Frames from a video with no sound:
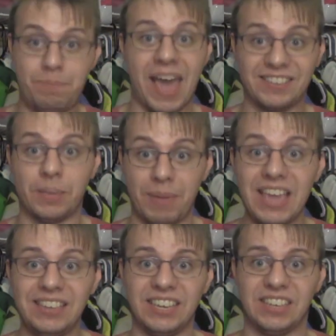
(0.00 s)
back to
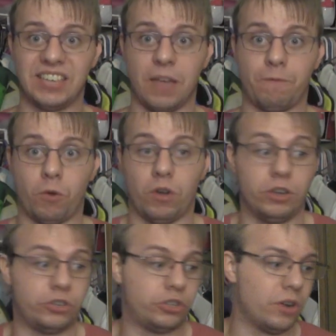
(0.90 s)
basics uh, for
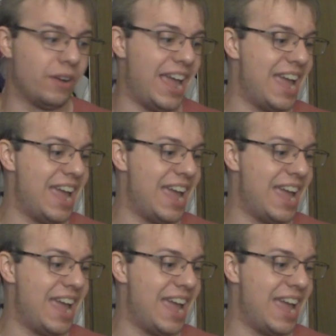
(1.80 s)
uh, sure.